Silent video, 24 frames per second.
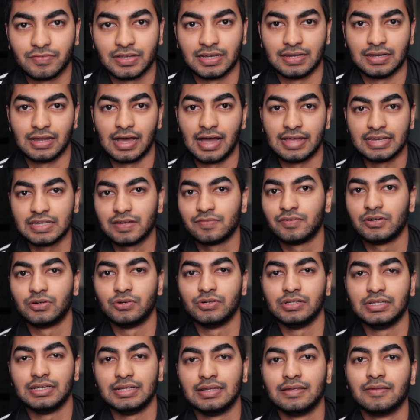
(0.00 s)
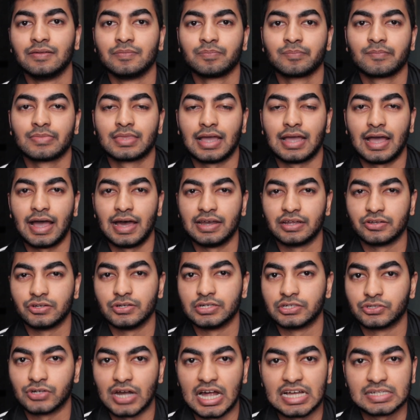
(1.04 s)
And I never really had a
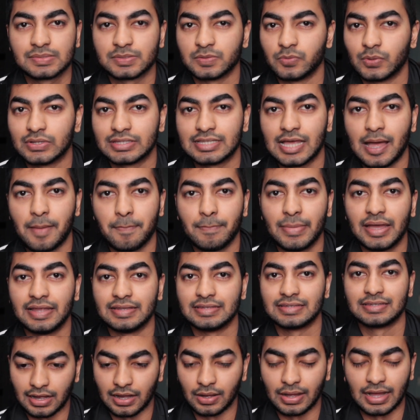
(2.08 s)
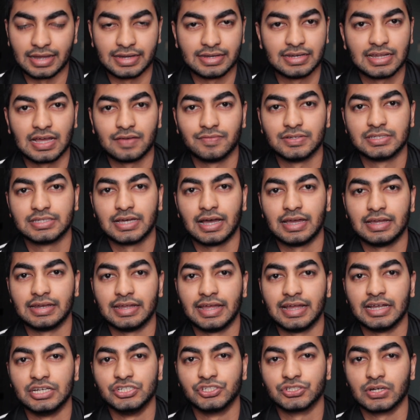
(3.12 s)
good grasp of what that meant. I, I, didn't have a tight
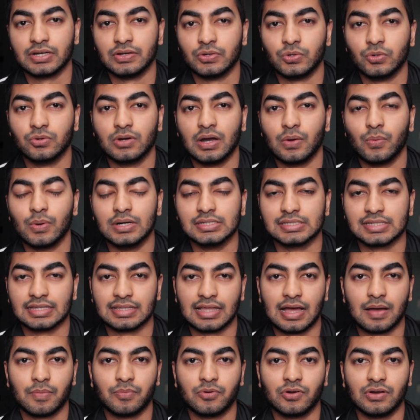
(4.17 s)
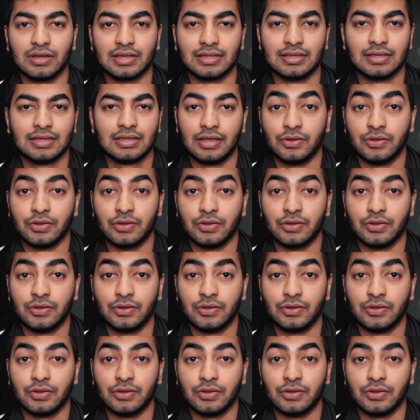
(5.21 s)
hinge on who I was at that point.